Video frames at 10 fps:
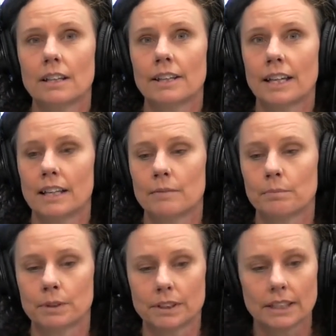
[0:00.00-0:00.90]
then
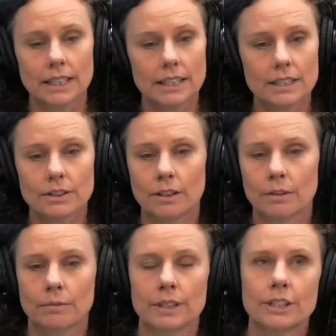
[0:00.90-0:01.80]
please
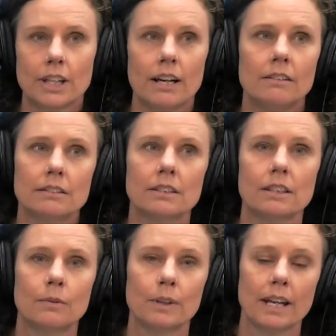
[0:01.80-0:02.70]
uh, reach out.
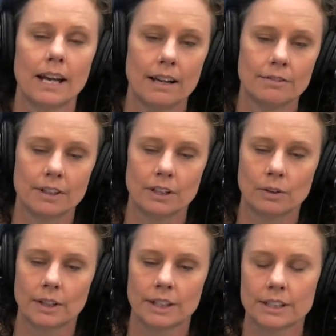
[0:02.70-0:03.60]
We have an
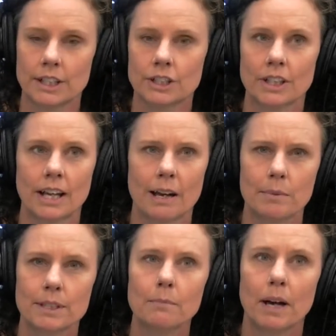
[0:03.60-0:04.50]
orientation that
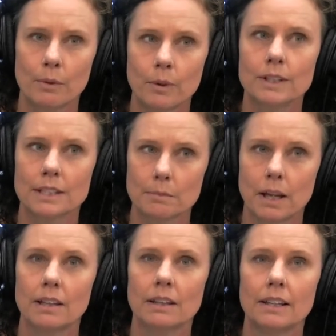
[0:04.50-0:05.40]
happens about once a
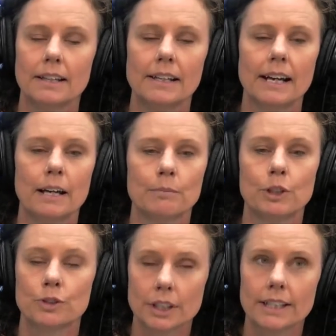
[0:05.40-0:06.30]
month. Um,
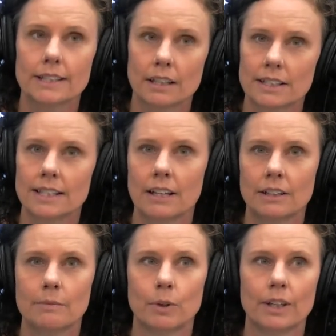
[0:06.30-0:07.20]
usually it's on a
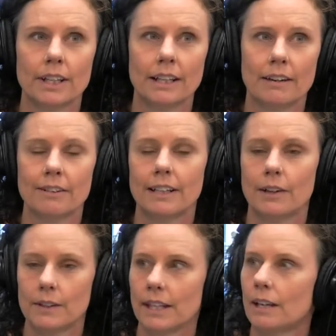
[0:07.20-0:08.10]
Saturday morning. Every
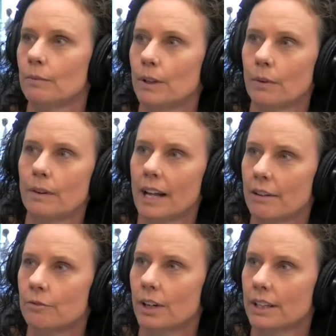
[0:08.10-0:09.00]
now and then we will
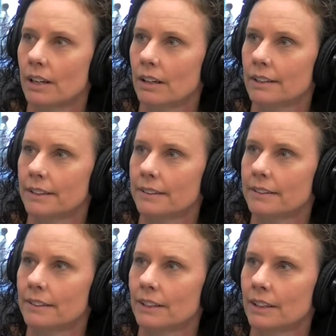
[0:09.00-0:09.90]
have one on
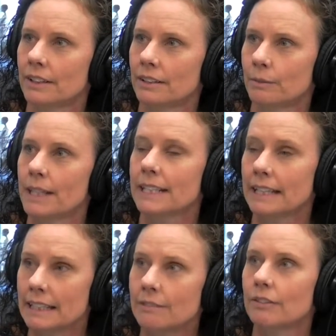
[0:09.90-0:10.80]
a, on a weekday
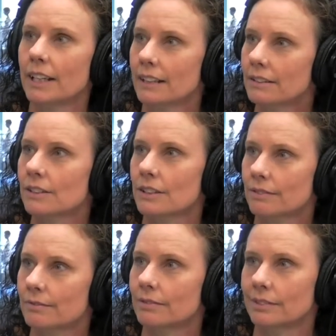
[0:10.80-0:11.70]
evening,
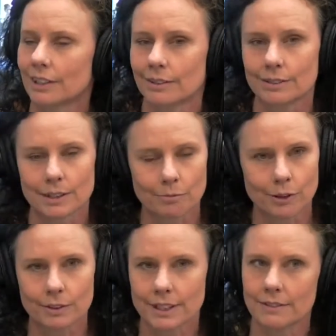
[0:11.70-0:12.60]
just you know, some
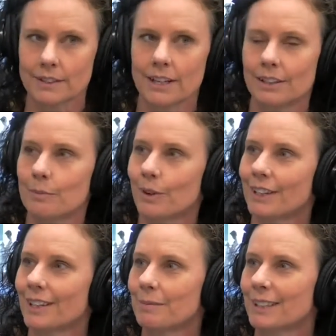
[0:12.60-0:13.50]
folks have Saturday
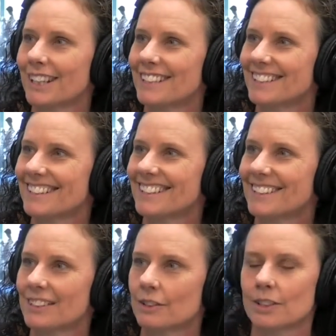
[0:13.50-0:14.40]
morning
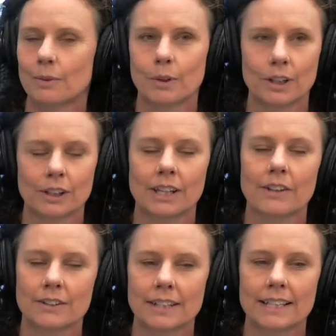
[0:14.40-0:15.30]
obligations to work and
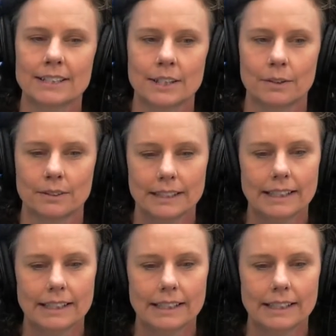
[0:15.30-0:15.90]
other things. So